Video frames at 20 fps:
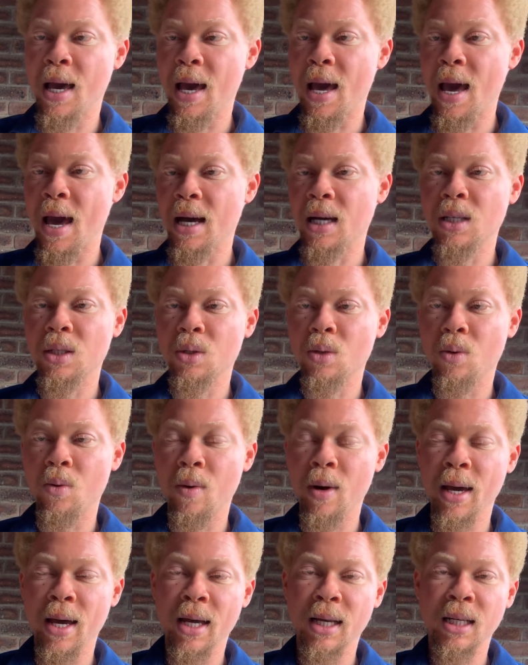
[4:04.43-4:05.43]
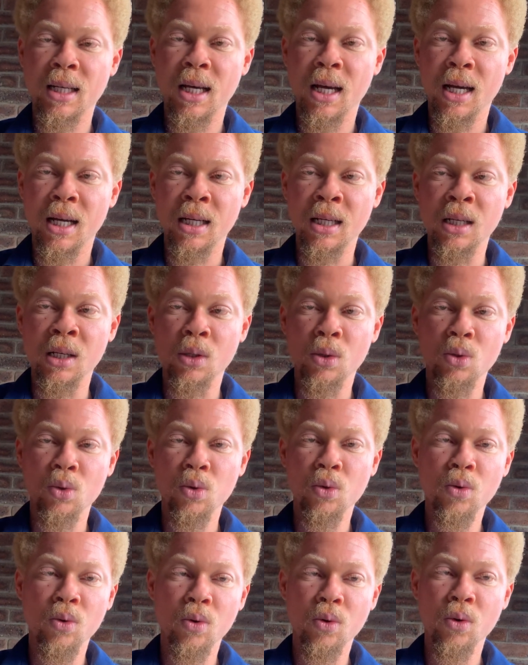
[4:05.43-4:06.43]
X squared, the
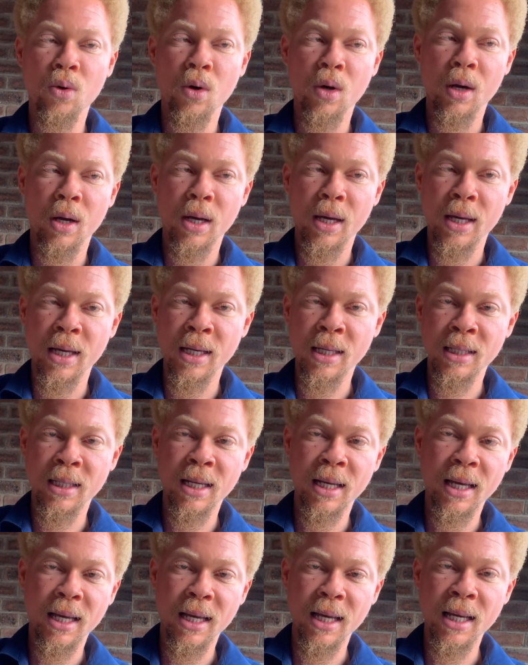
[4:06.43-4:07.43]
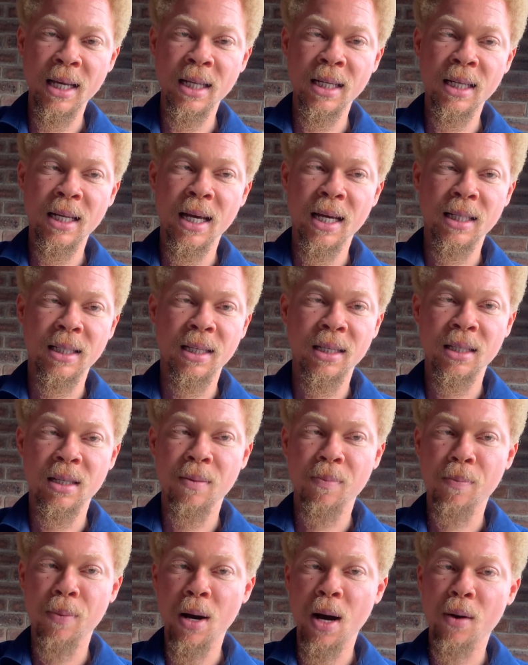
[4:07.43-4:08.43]
2 is the index, is the
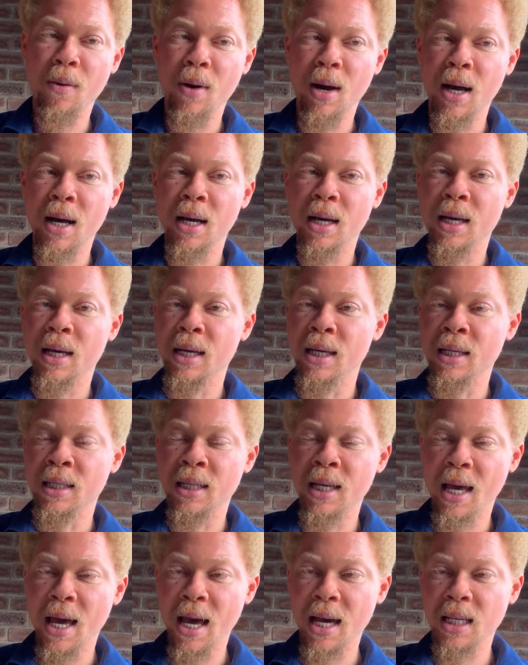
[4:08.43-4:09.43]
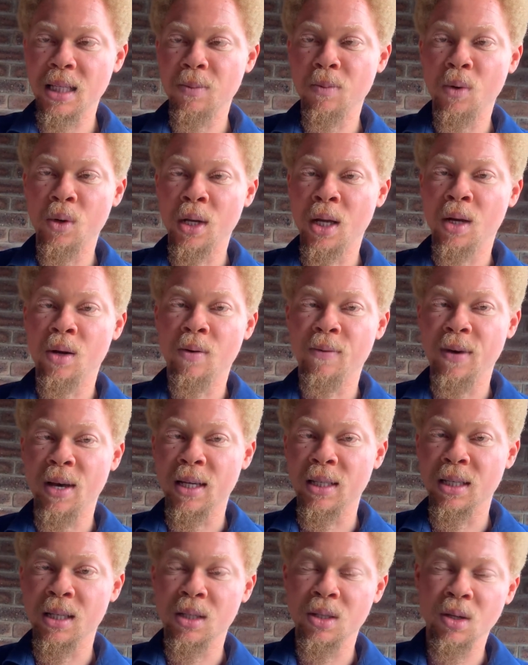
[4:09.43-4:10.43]
power, is the exponent of
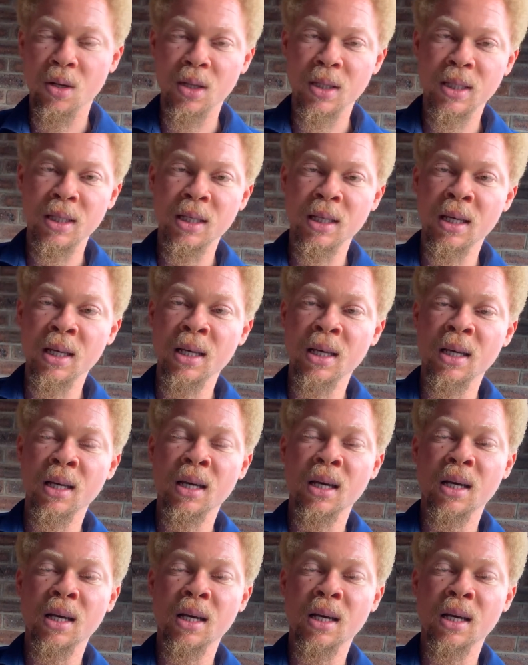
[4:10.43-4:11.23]
x. It's not the